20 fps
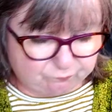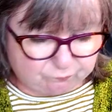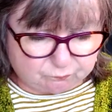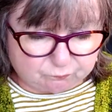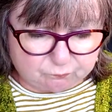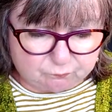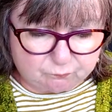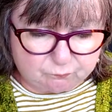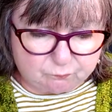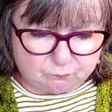
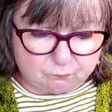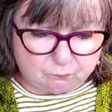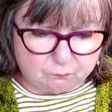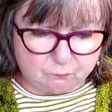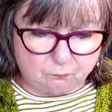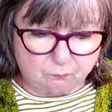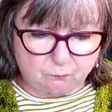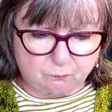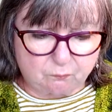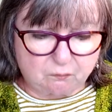
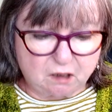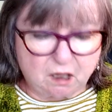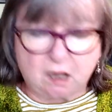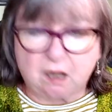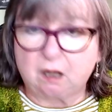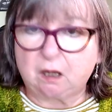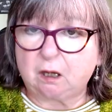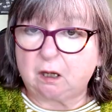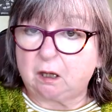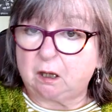
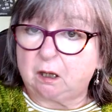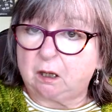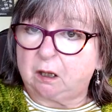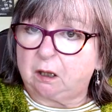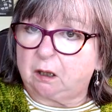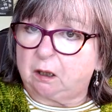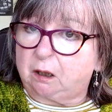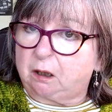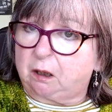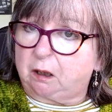
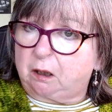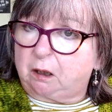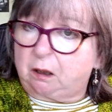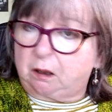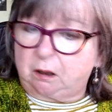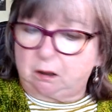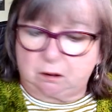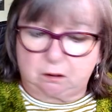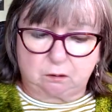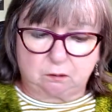
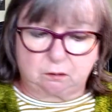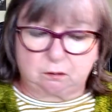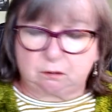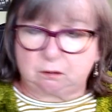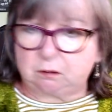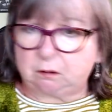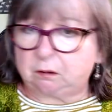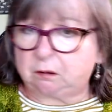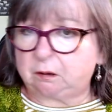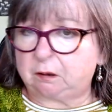
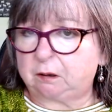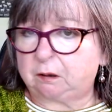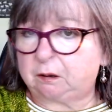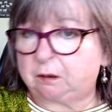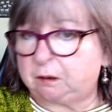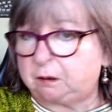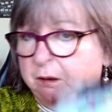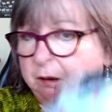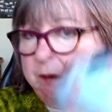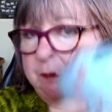
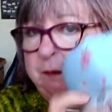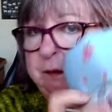(silence)